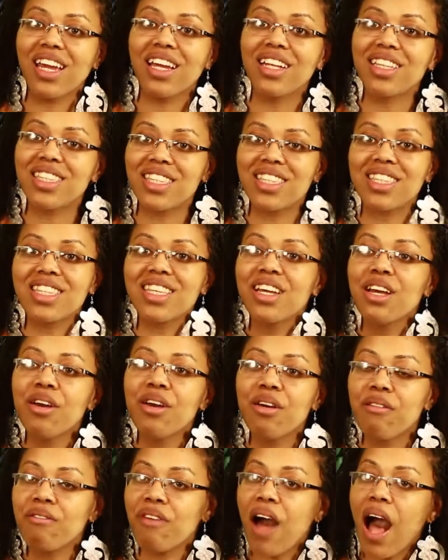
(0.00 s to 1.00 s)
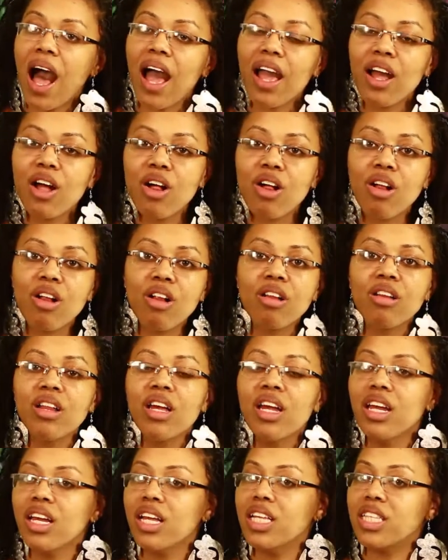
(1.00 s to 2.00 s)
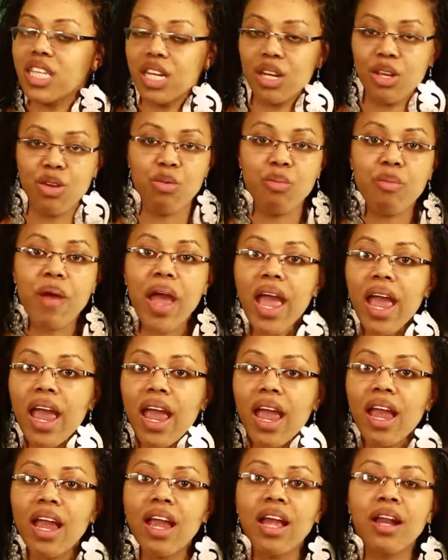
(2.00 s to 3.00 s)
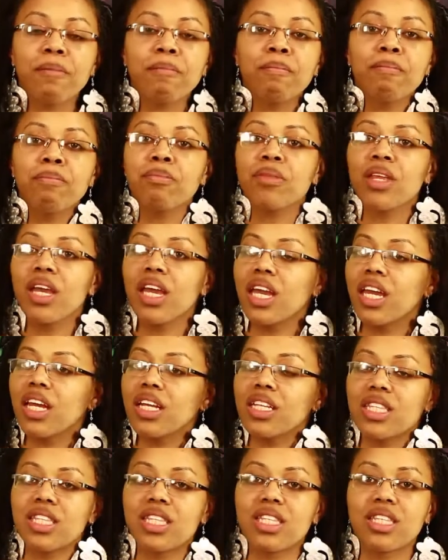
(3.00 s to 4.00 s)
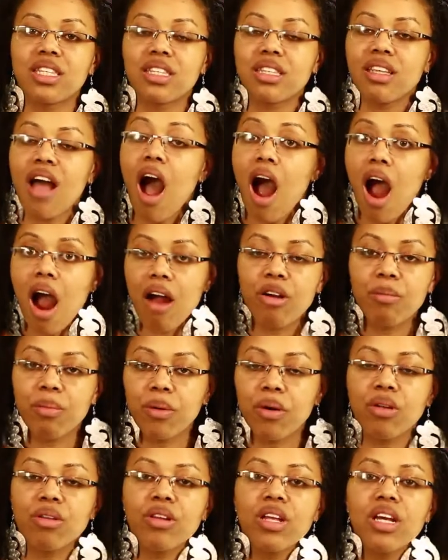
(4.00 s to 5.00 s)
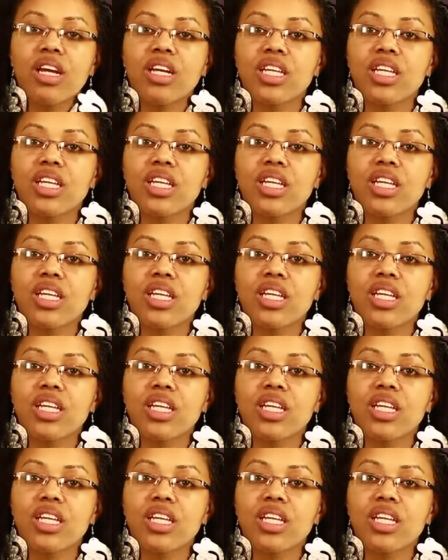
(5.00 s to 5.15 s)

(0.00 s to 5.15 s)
It's vile, it's inhumane, it's horrible.